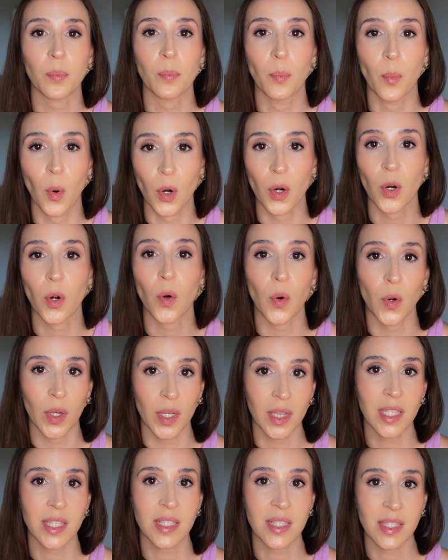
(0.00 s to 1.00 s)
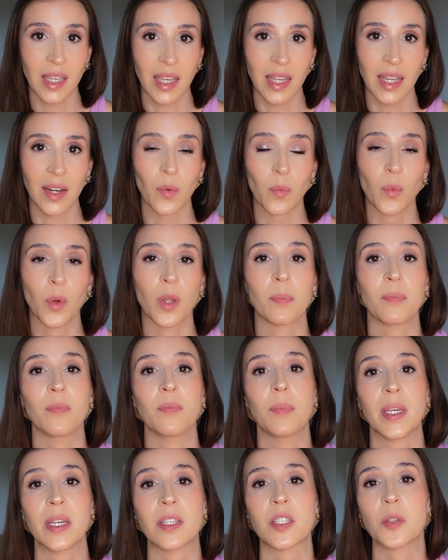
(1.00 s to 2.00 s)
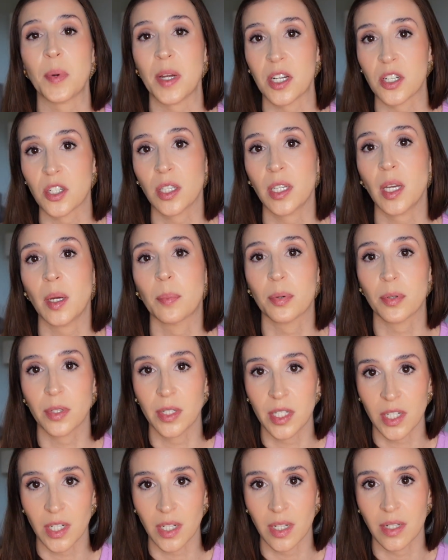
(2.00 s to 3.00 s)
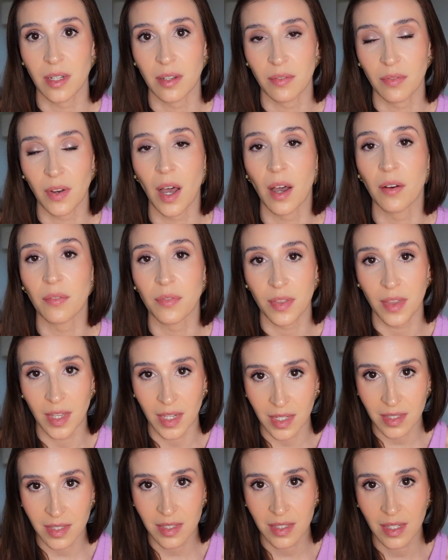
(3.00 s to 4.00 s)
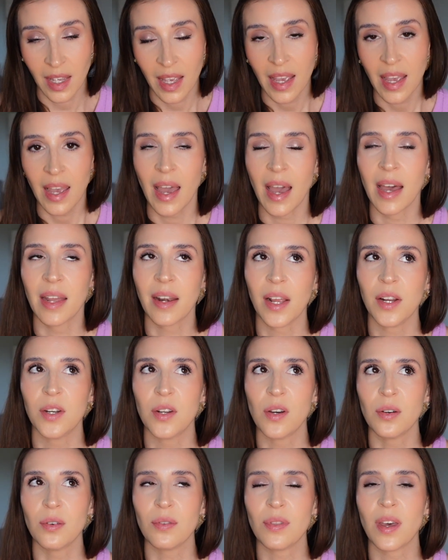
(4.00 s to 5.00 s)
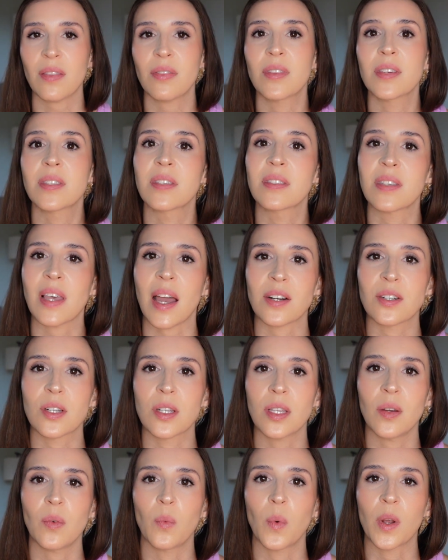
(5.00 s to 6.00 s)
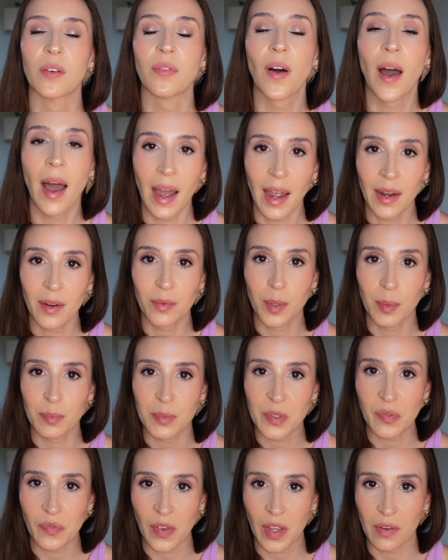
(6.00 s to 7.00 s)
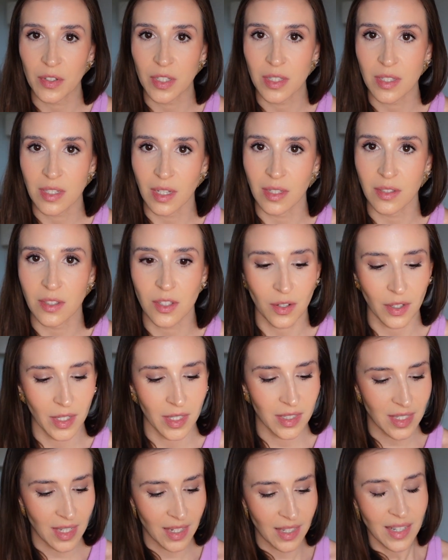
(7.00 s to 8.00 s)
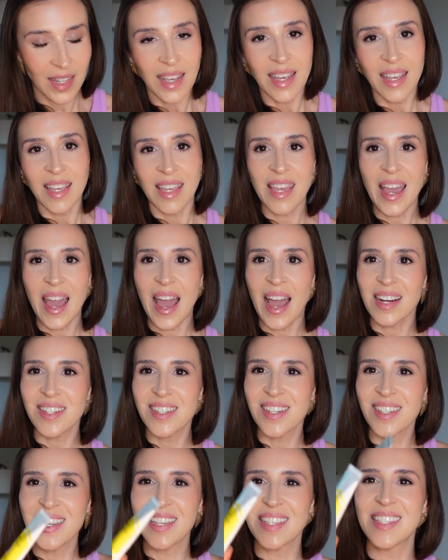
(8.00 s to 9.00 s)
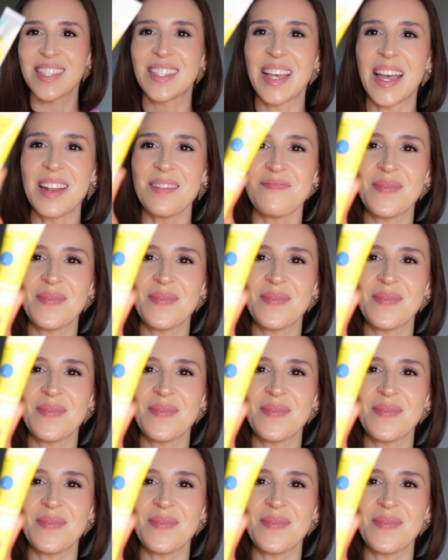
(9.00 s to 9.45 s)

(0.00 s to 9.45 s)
more oily skin will be especially appreciative of this. And I know that this is actually one of Hiram's favorite sunscreens, and he actually sent